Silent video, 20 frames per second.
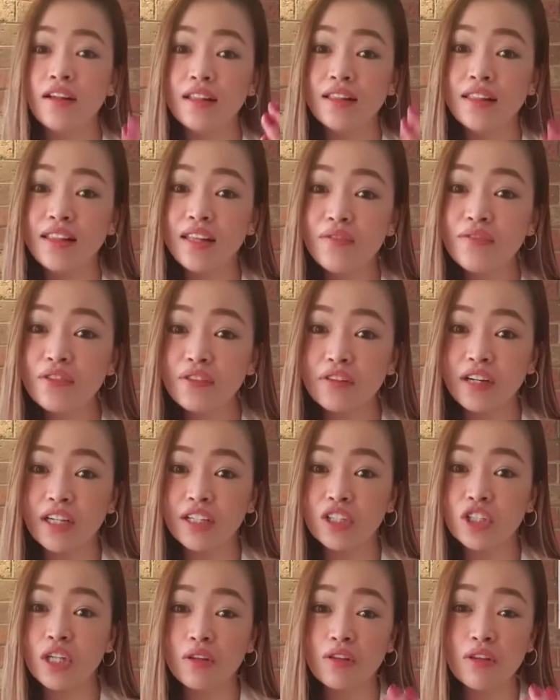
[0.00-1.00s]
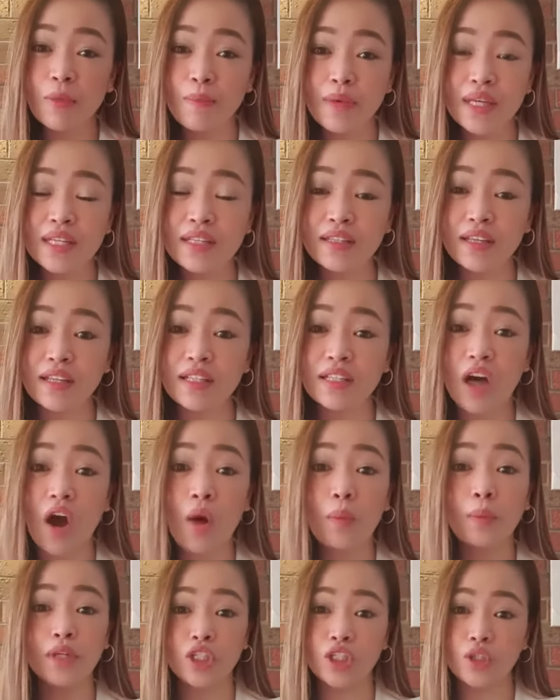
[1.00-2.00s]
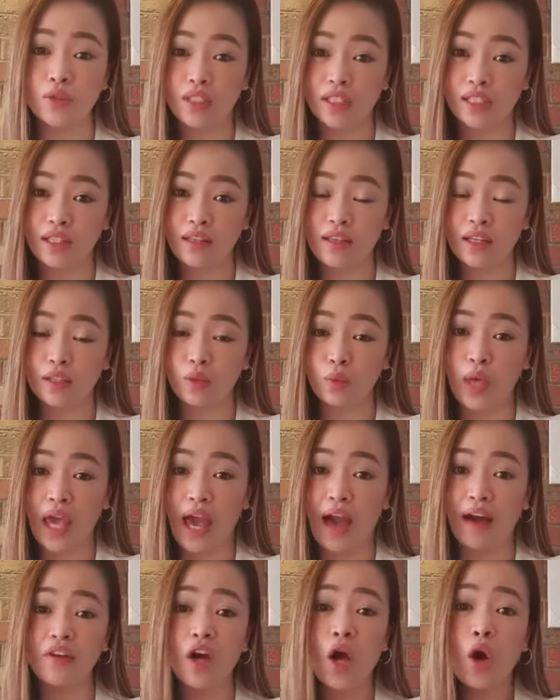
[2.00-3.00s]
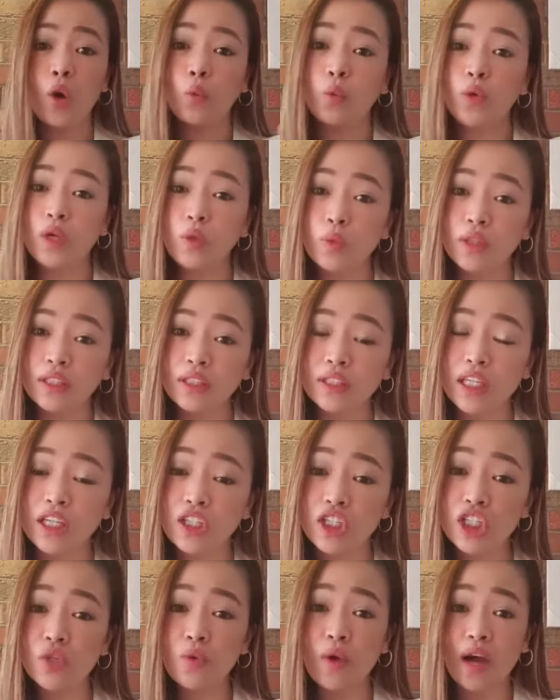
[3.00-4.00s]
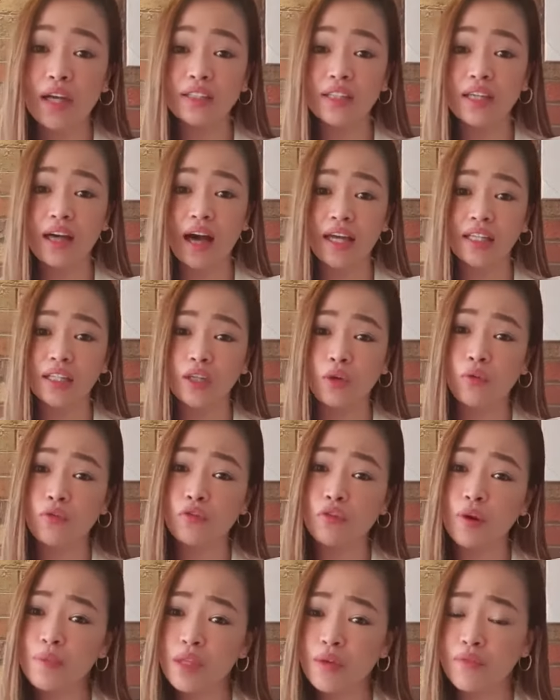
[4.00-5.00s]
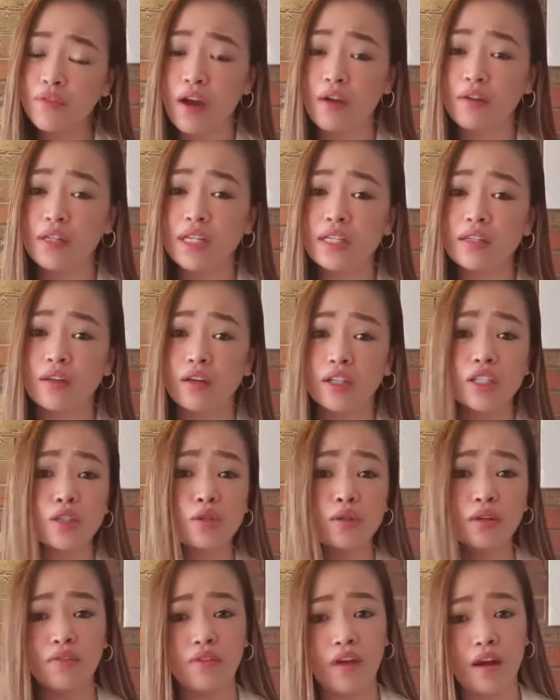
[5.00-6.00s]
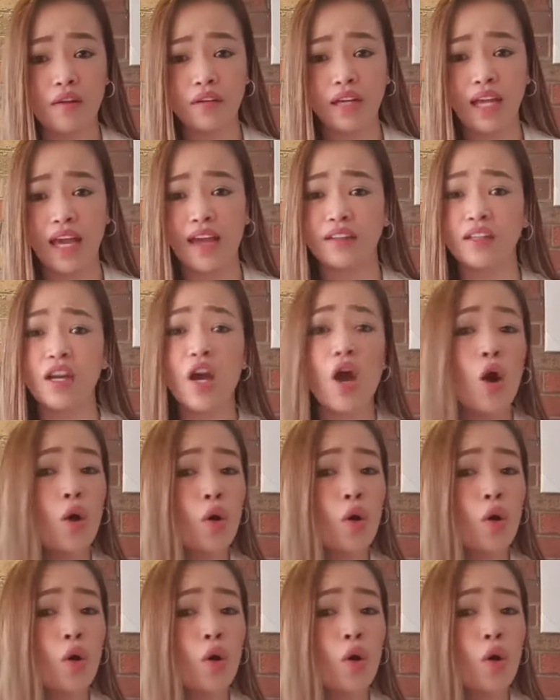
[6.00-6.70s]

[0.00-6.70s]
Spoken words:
leverage the business opportunity that we have. We will teach you and guide you from the very start to the very end,